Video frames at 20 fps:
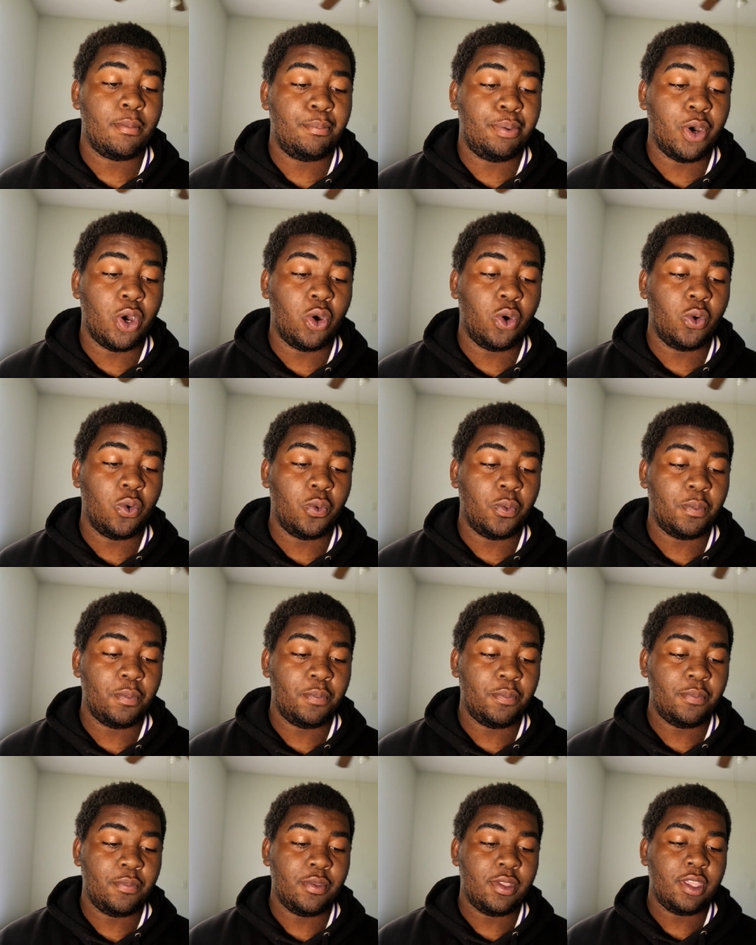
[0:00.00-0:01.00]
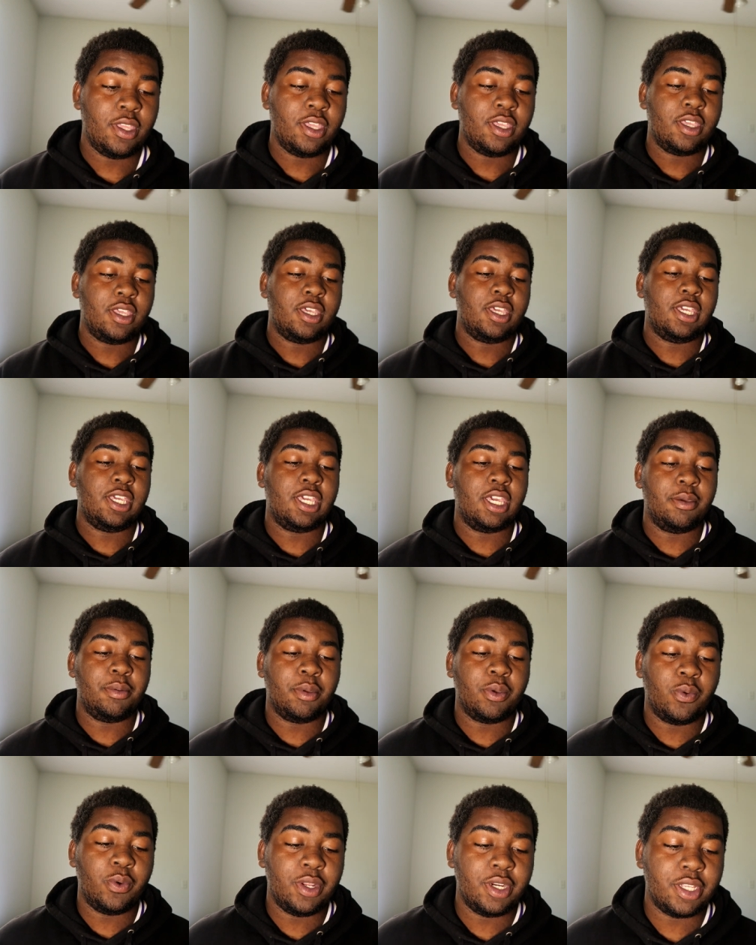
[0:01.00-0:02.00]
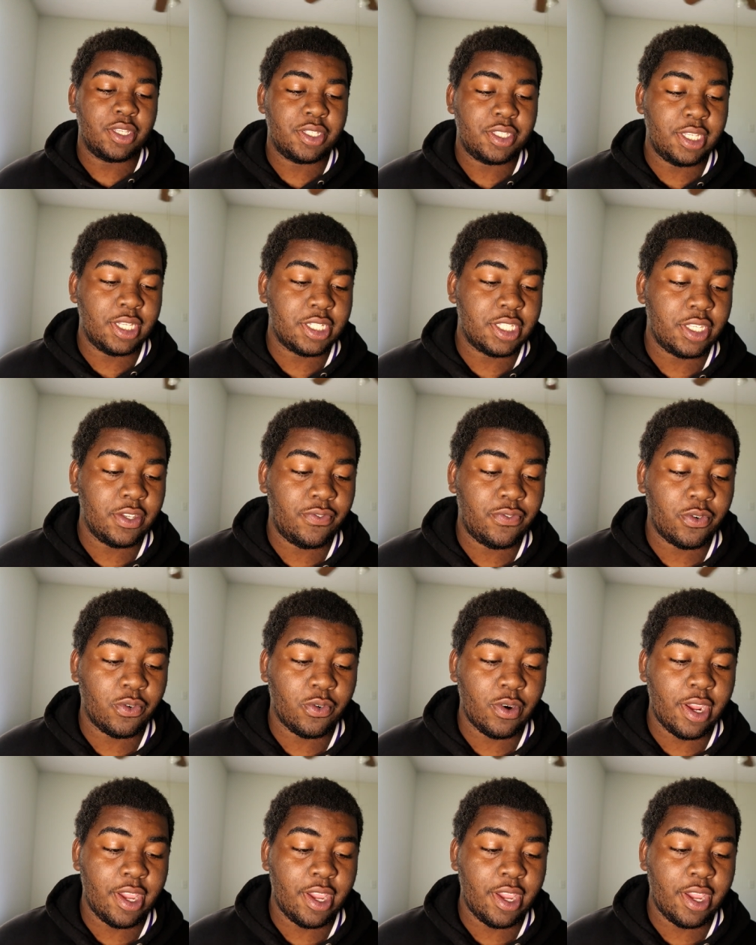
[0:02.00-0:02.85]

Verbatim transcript: Boom. He hit me with the 60 for